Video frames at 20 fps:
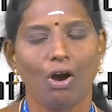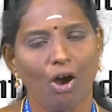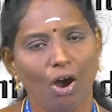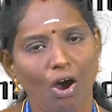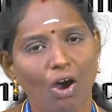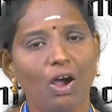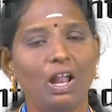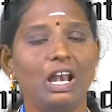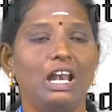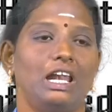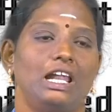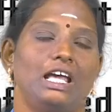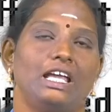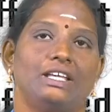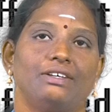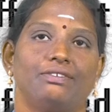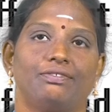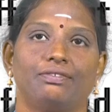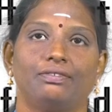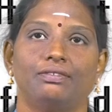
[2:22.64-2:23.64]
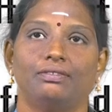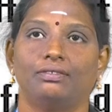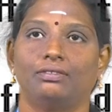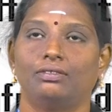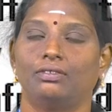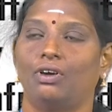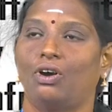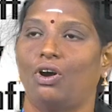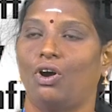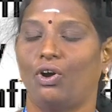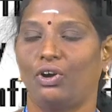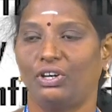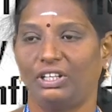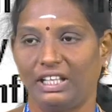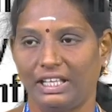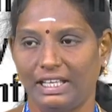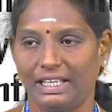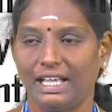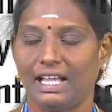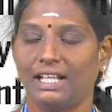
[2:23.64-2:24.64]
All life on
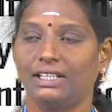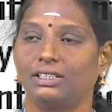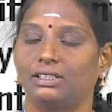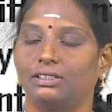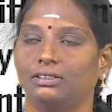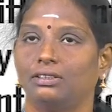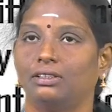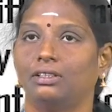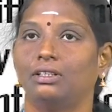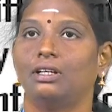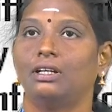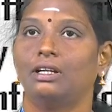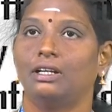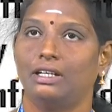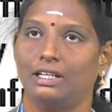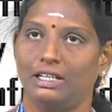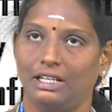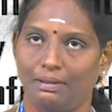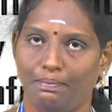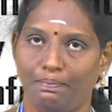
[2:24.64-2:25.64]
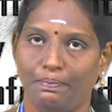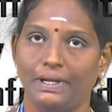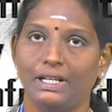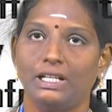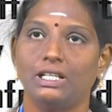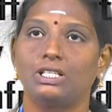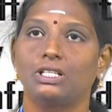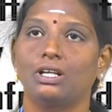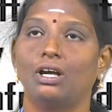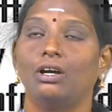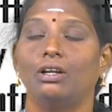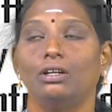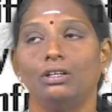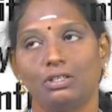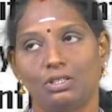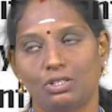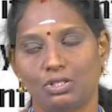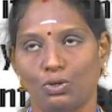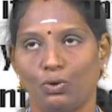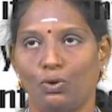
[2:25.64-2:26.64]
the earth depends on
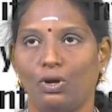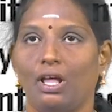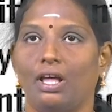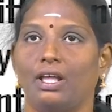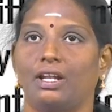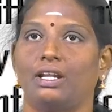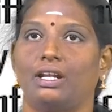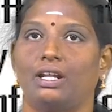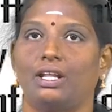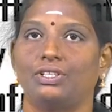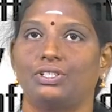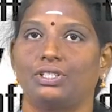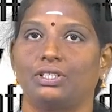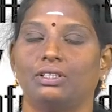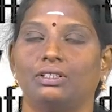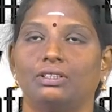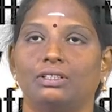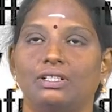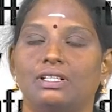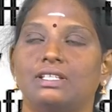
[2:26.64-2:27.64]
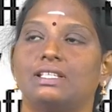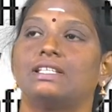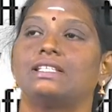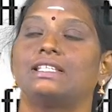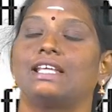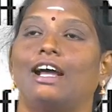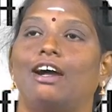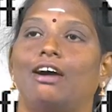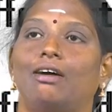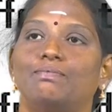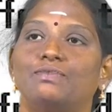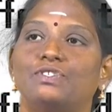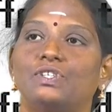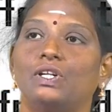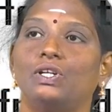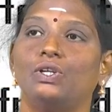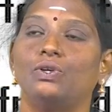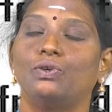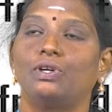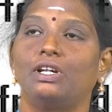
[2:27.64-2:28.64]
solar energy. This is
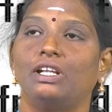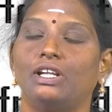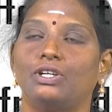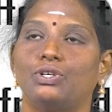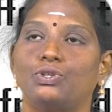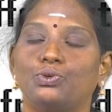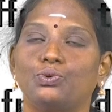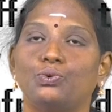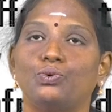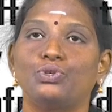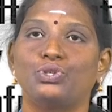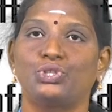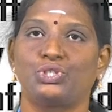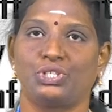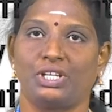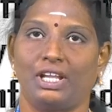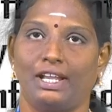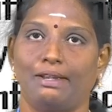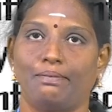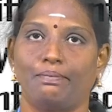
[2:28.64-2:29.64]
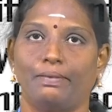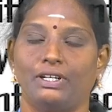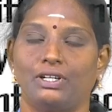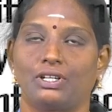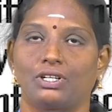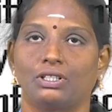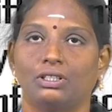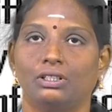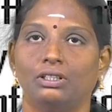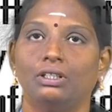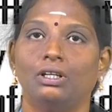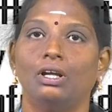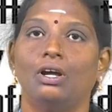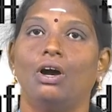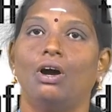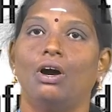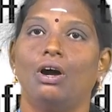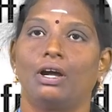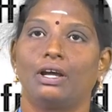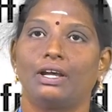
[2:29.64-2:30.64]
absolutely a true statement.
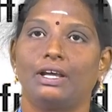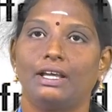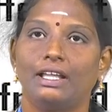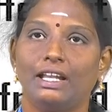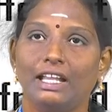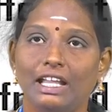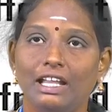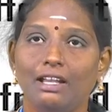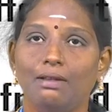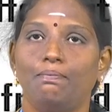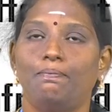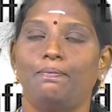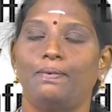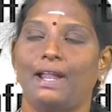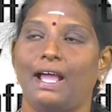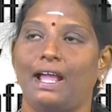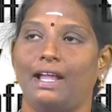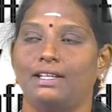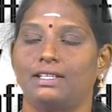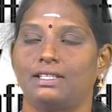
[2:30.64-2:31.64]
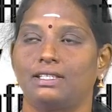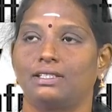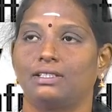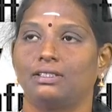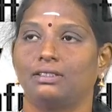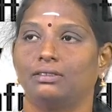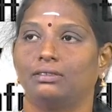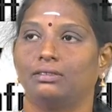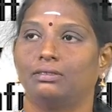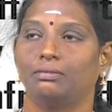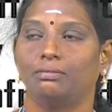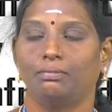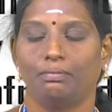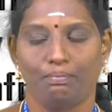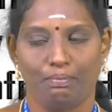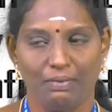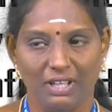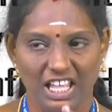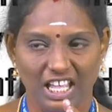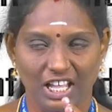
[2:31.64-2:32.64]
Green plants
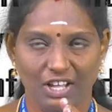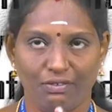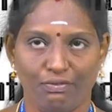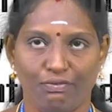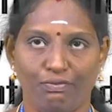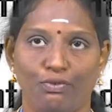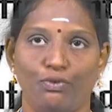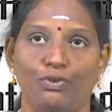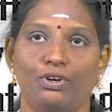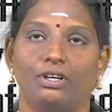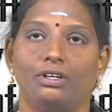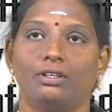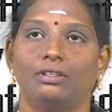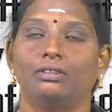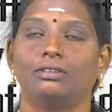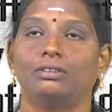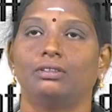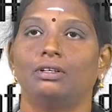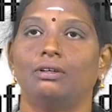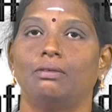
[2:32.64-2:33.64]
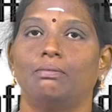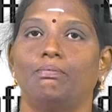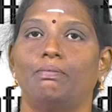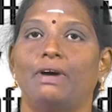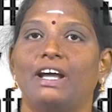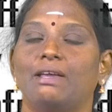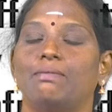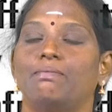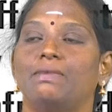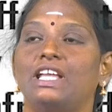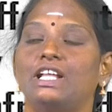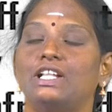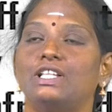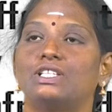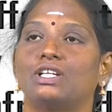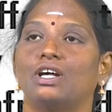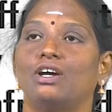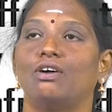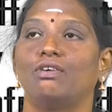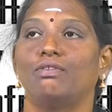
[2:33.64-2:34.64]
make food by
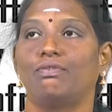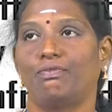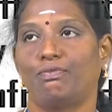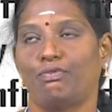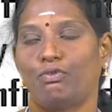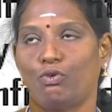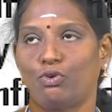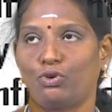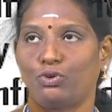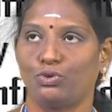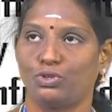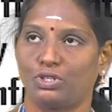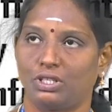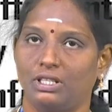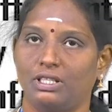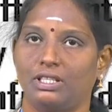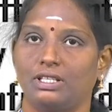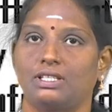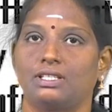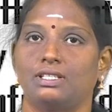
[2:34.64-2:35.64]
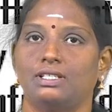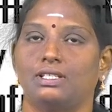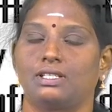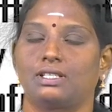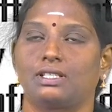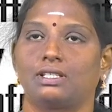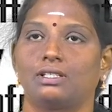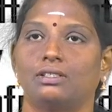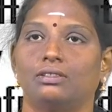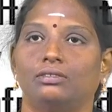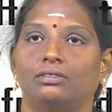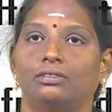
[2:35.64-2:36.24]
means of photosynthesis.